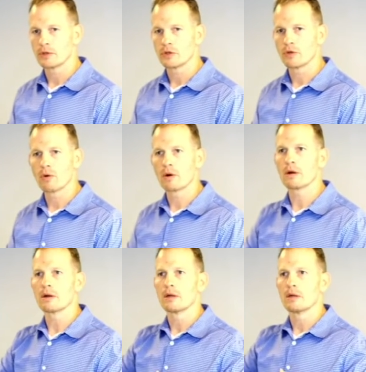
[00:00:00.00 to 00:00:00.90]
your
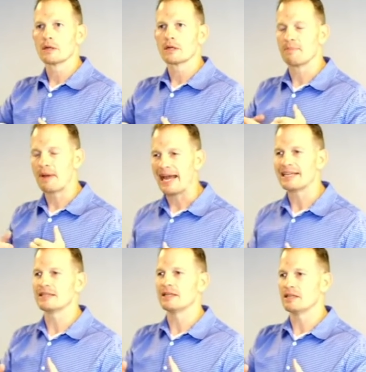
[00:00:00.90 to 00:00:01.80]

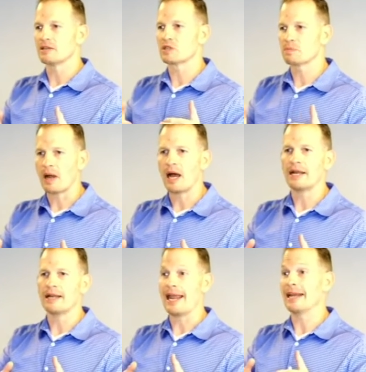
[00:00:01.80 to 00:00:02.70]
capacity to spot
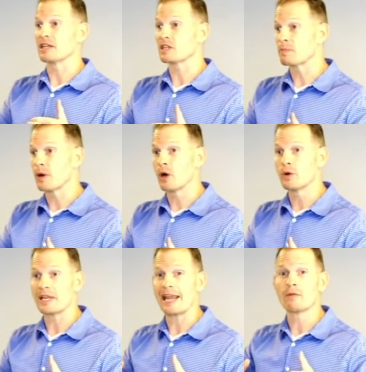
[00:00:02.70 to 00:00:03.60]
and
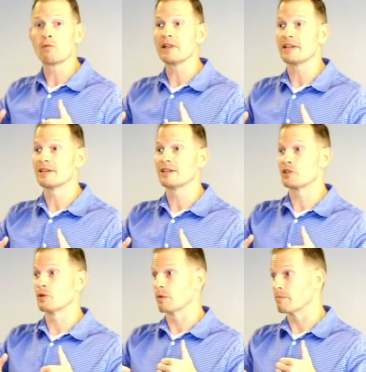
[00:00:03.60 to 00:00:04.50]
expose and willingness
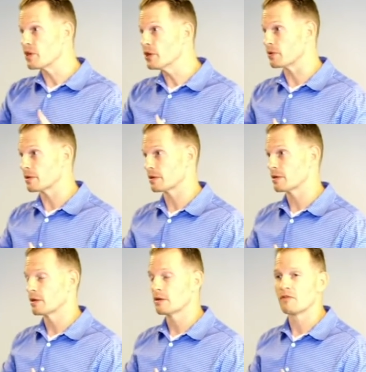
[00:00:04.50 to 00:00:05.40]
to rebuke
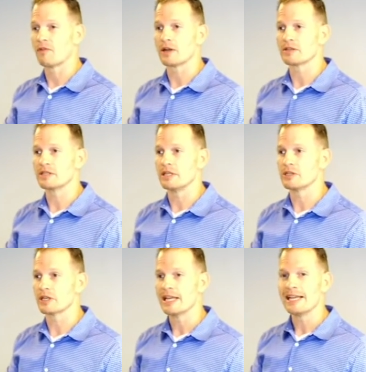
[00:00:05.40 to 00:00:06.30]
false
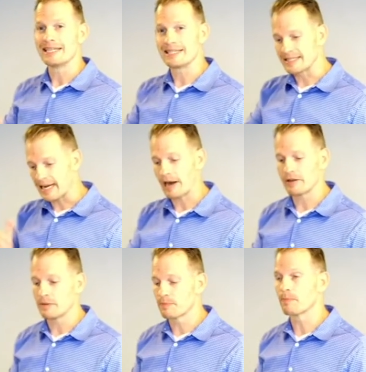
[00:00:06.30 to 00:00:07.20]
teaching is entirely
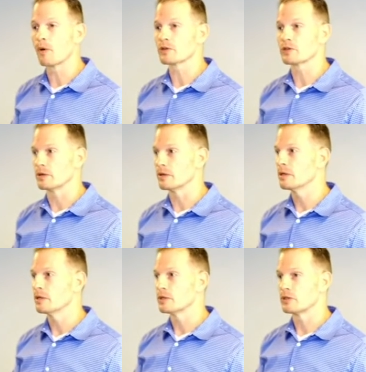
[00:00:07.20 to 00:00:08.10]
proportional
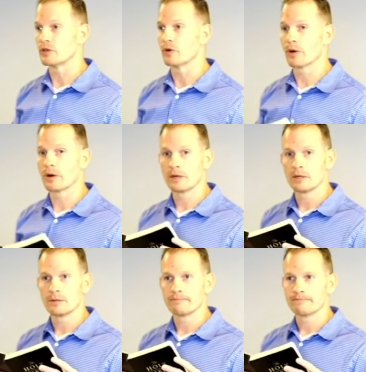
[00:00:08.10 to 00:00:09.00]
to your
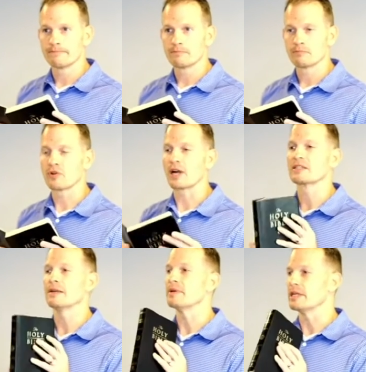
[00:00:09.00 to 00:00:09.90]

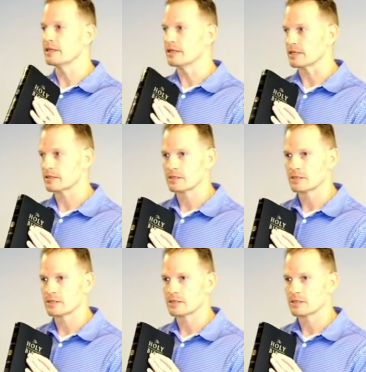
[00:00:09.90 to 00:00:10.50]
proximity to this.